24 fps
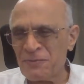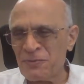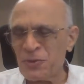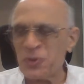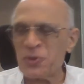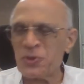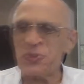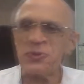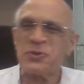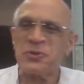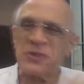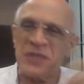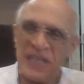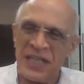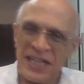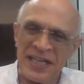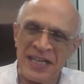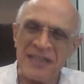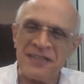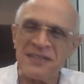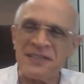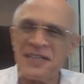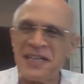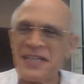So she would
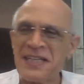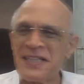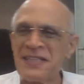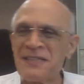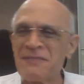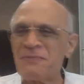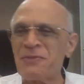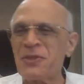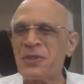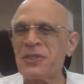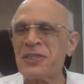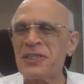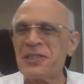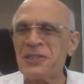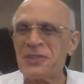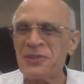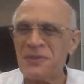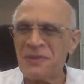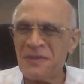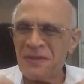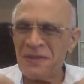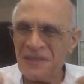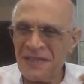again cry in the morning,